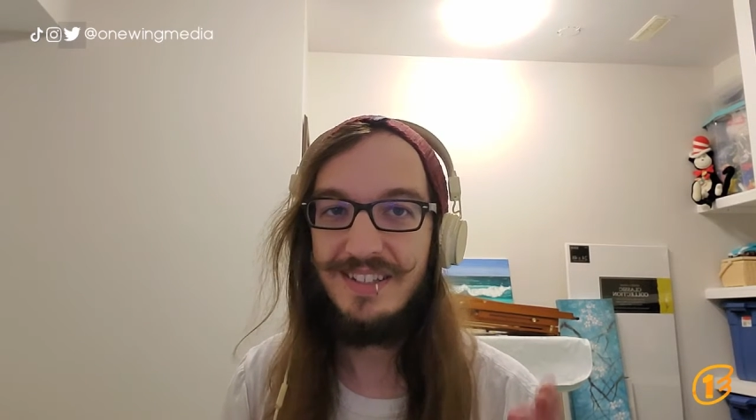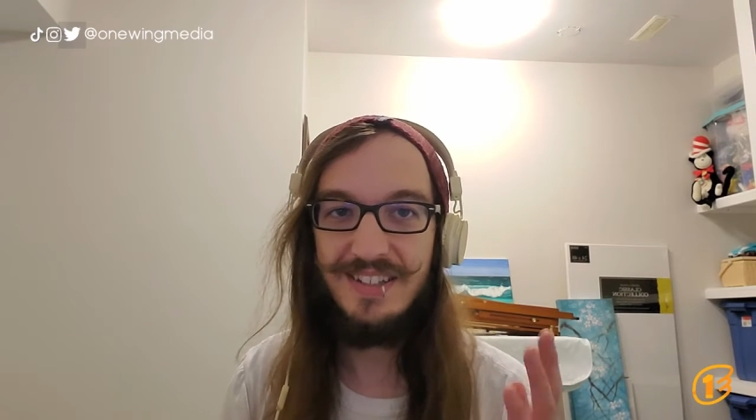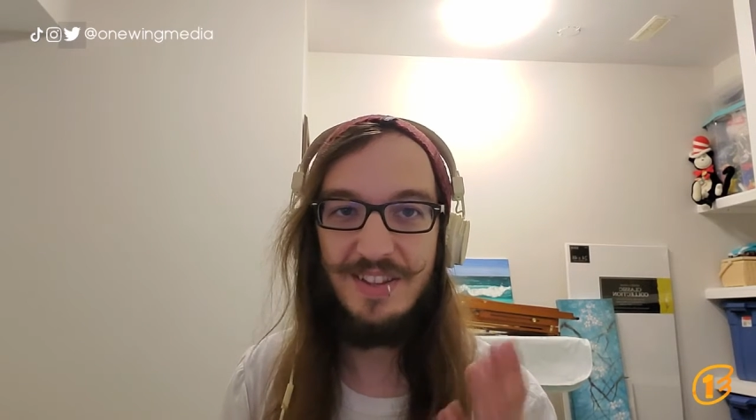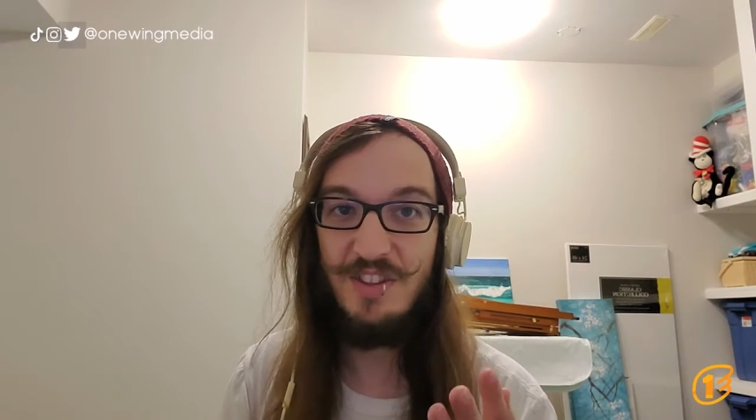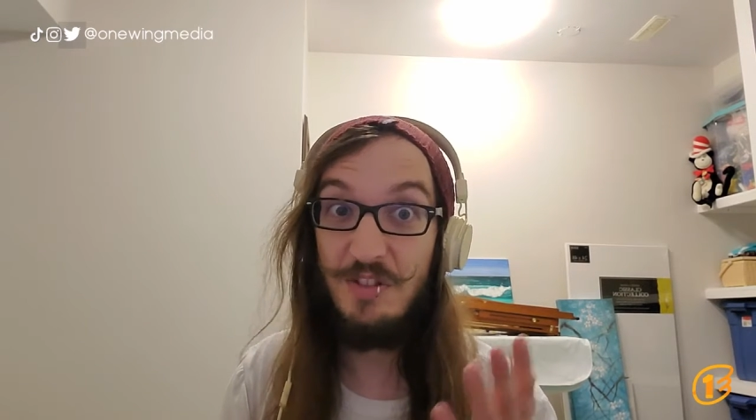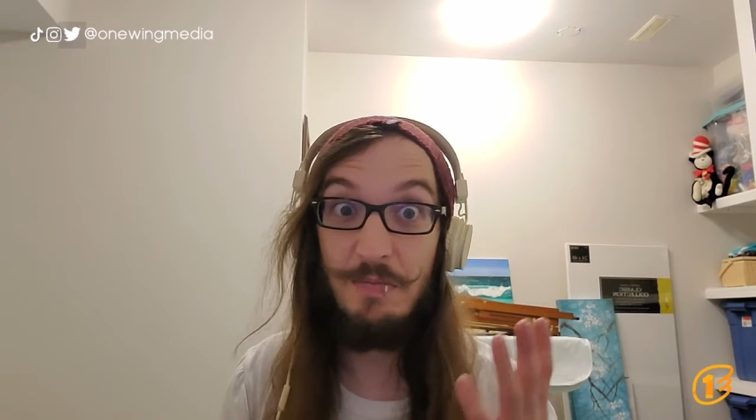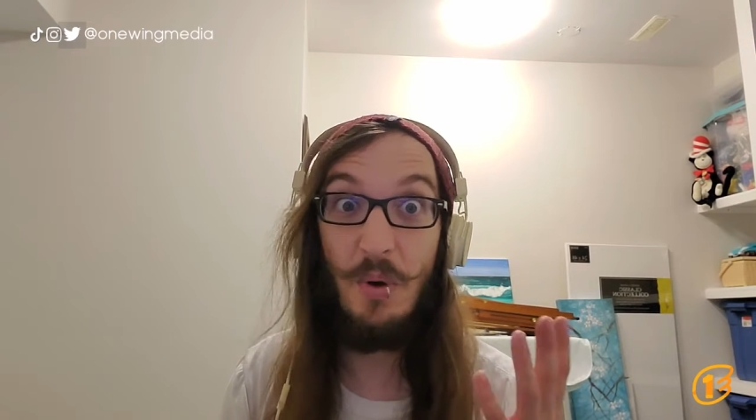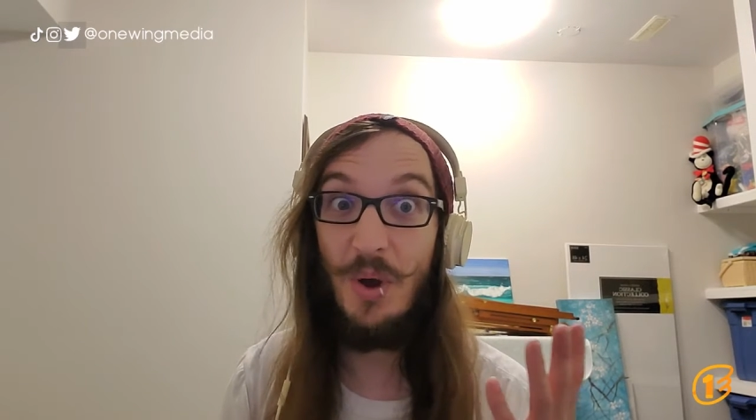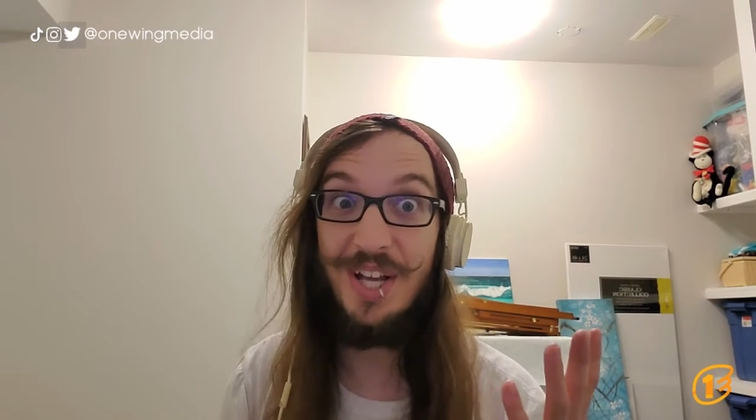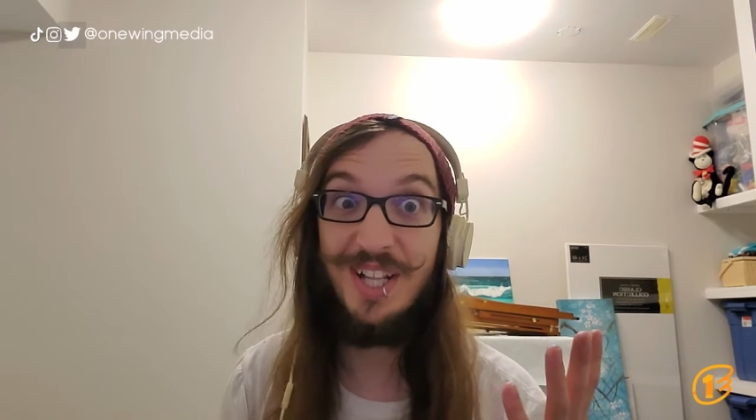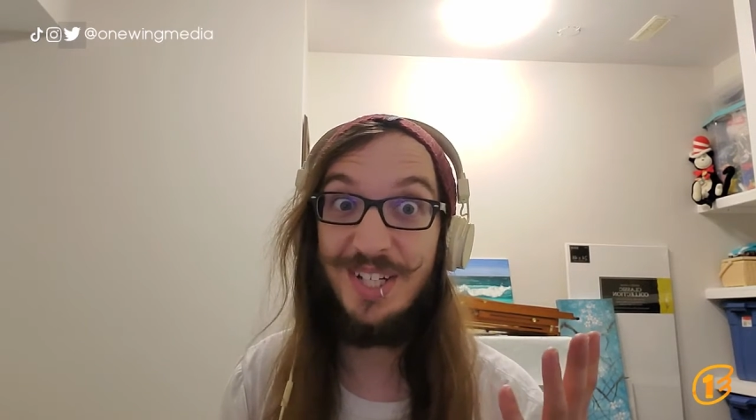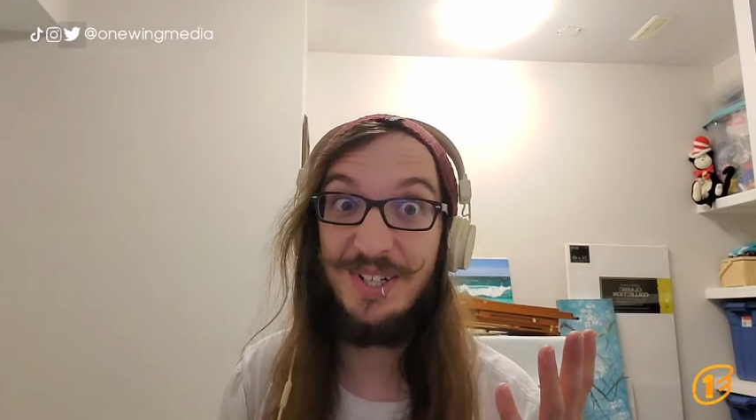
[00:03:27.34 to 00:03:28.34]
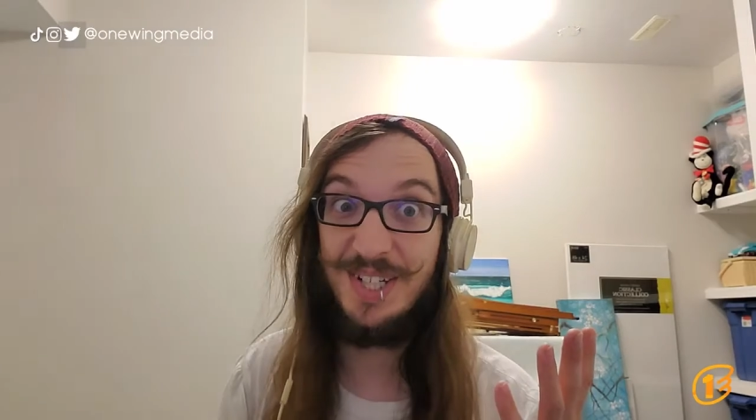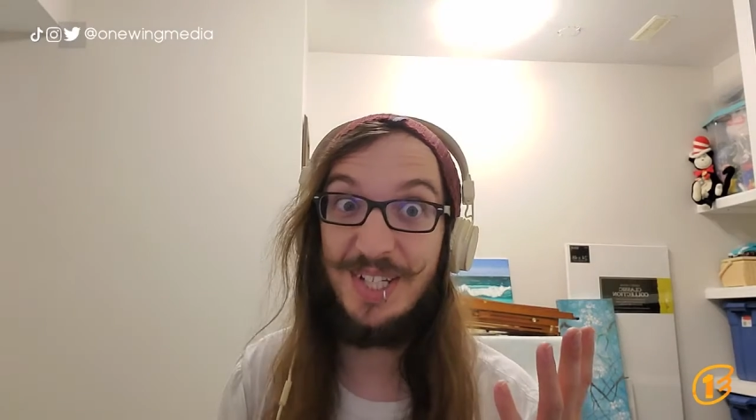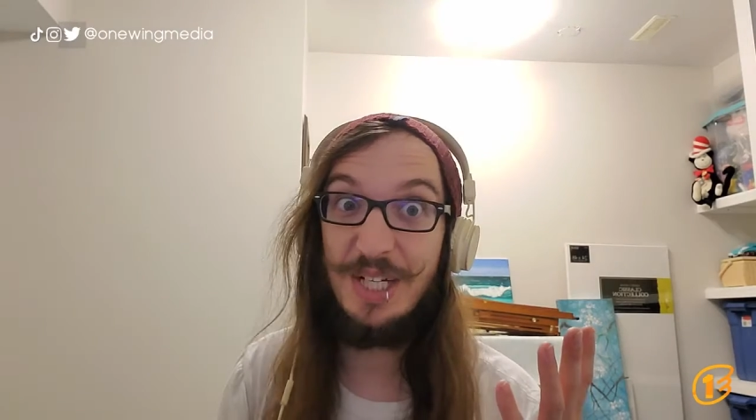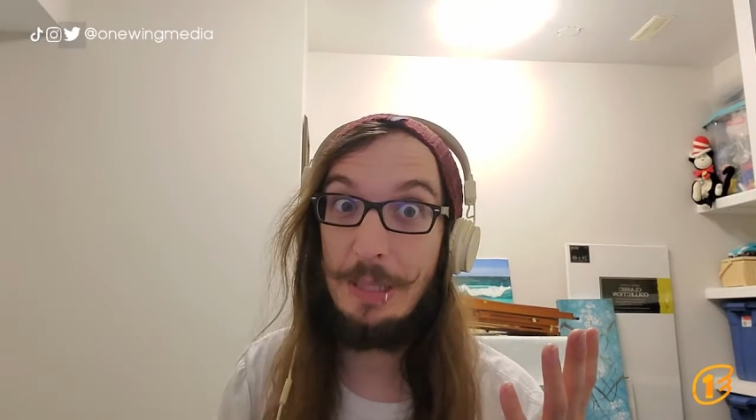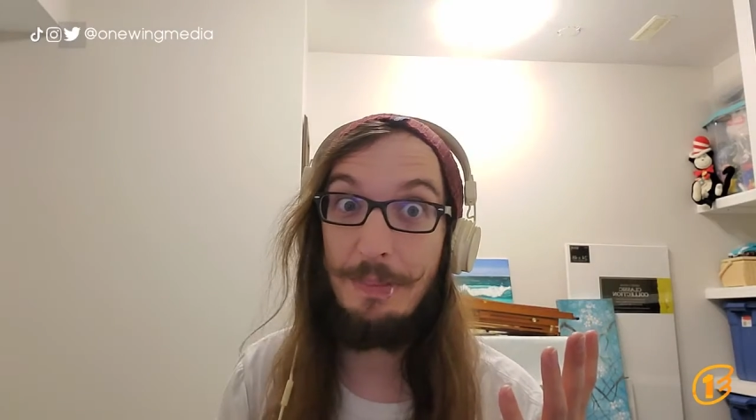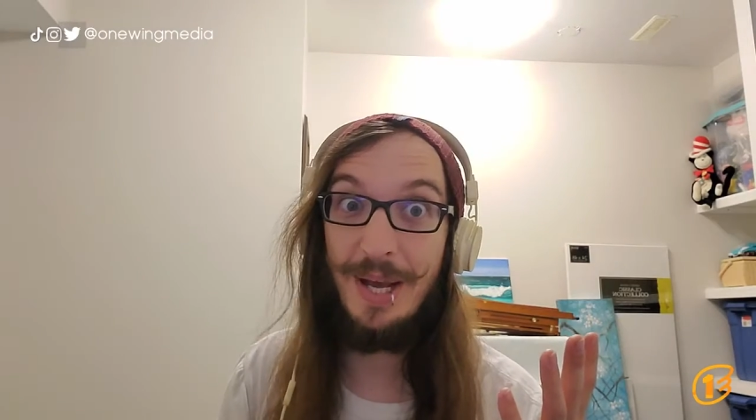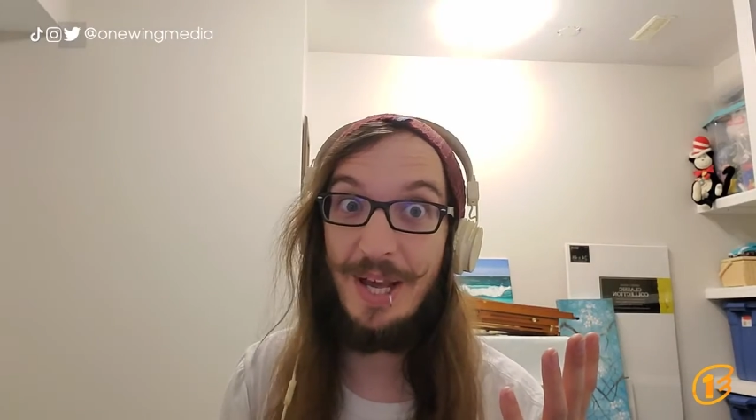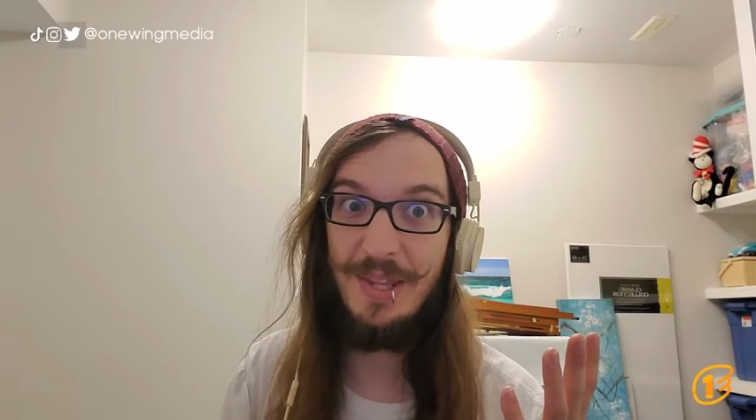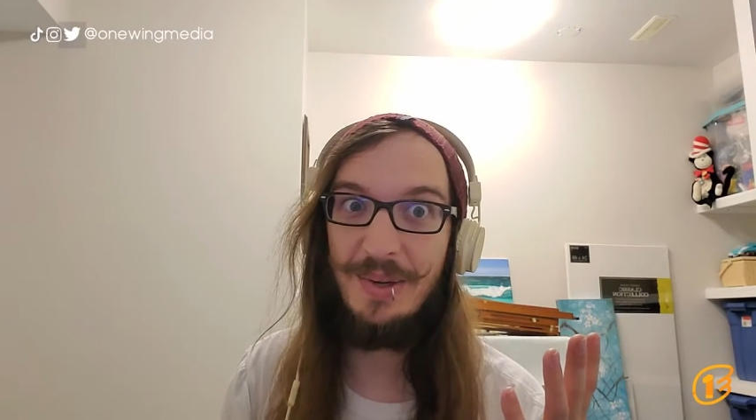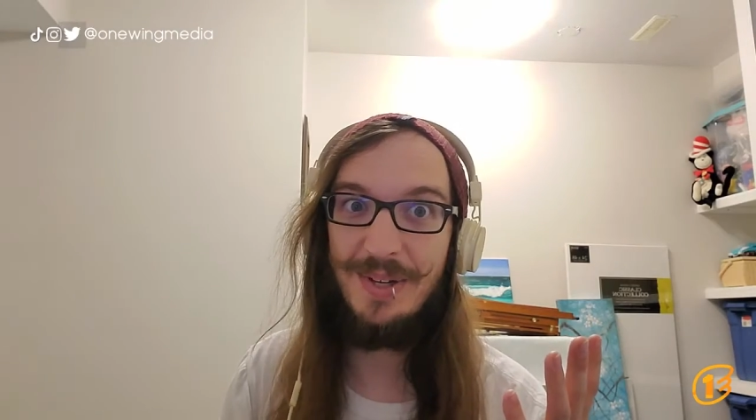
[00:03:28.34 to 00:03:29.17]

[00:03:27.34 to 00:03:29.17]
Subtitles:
Spoiler alert, by the